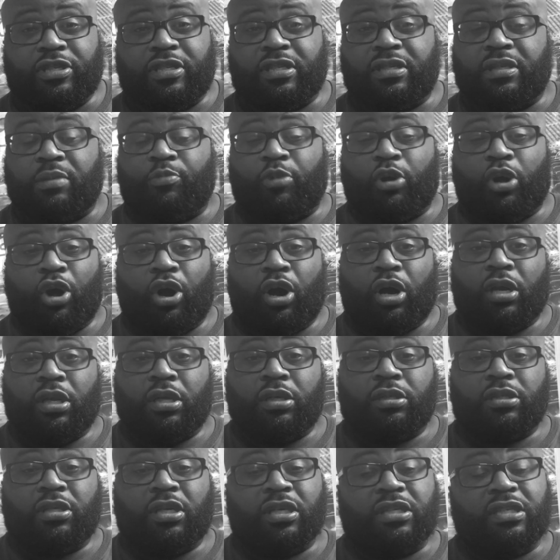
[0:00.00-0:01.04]
system
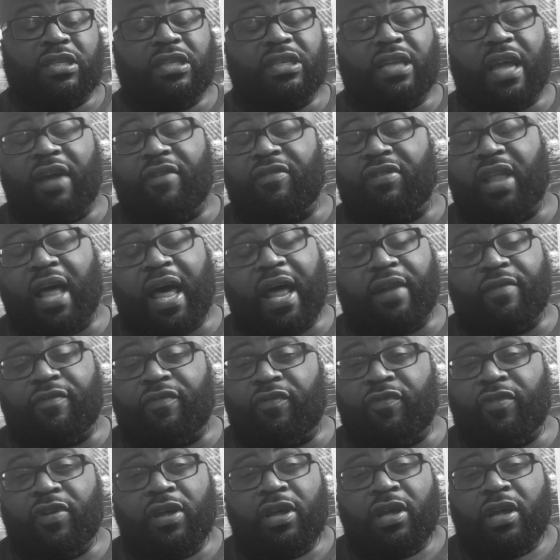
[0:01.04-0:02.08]
regardless, because a lot
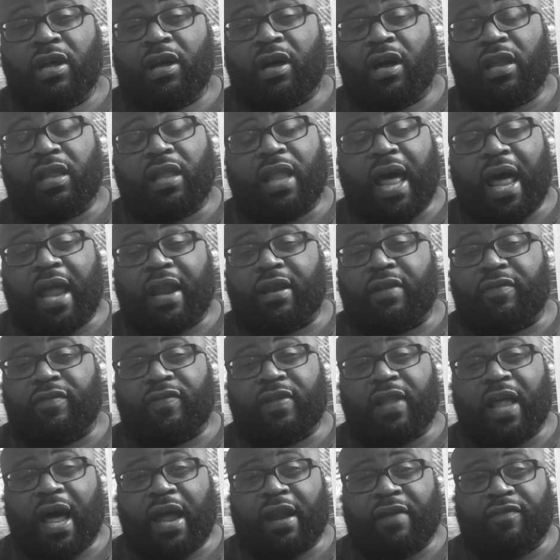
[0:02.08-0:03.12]

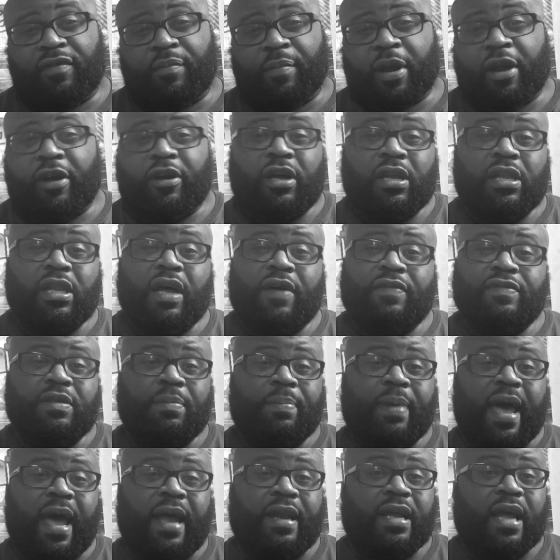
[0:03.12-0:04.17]
of America loves a
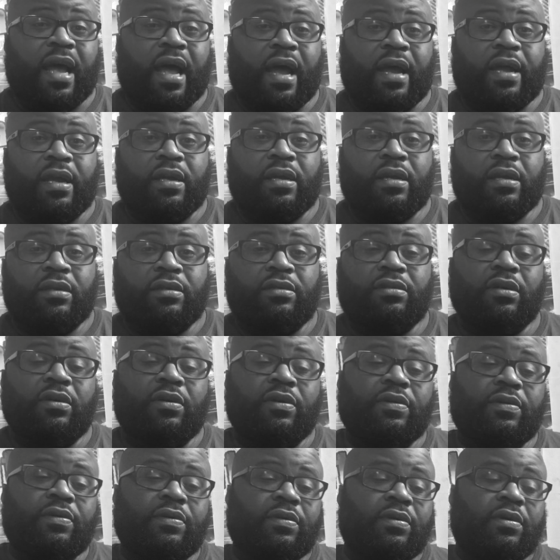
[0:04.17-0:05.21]
bad guy.
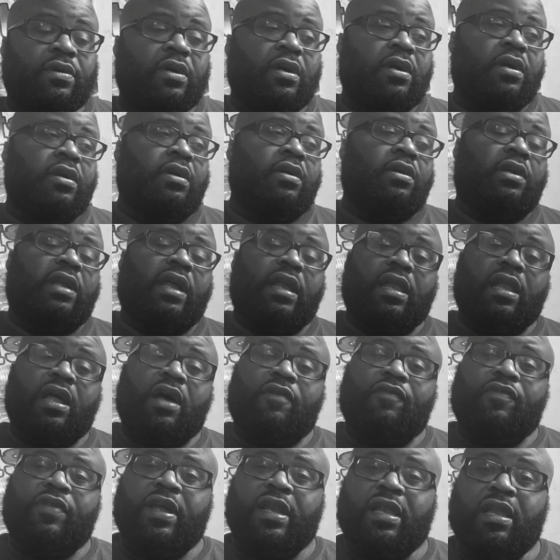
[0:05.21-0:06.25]
So they
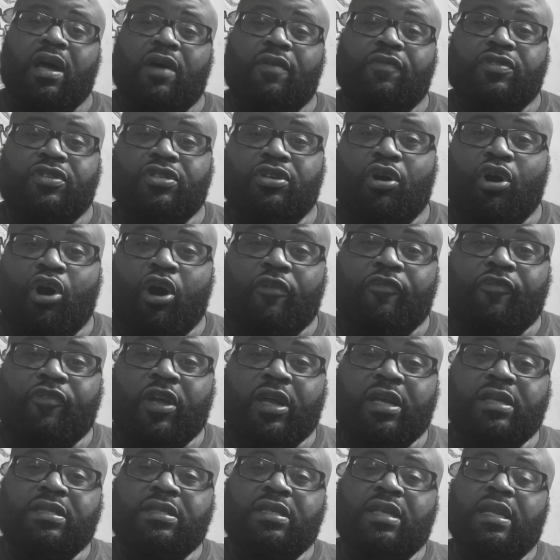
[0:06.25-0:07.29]
love
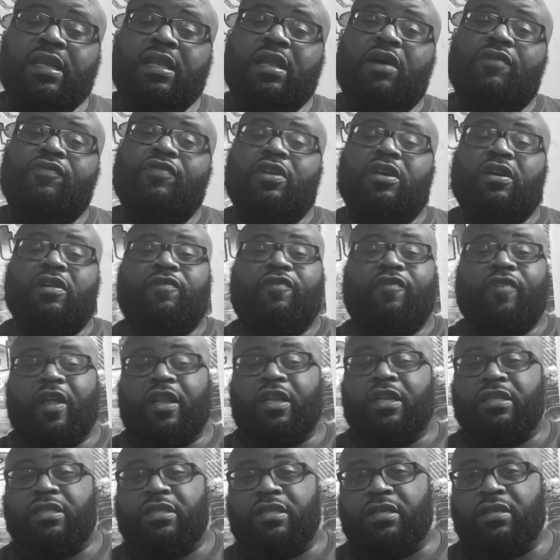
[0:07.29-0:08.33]
Scarface, and they love the
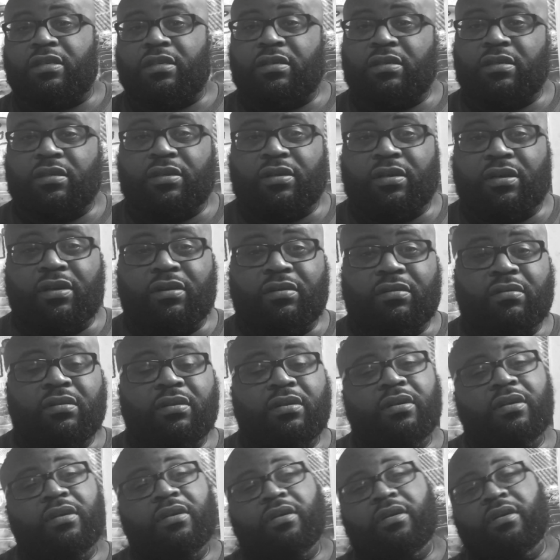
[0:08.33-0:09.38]
Goodfellas, and you know,
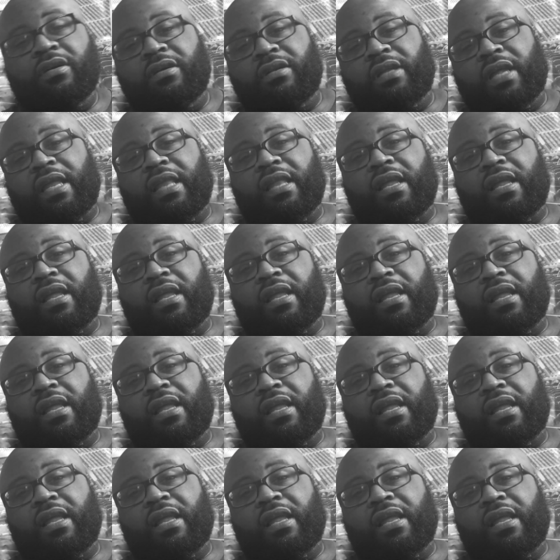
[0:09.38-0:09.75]
they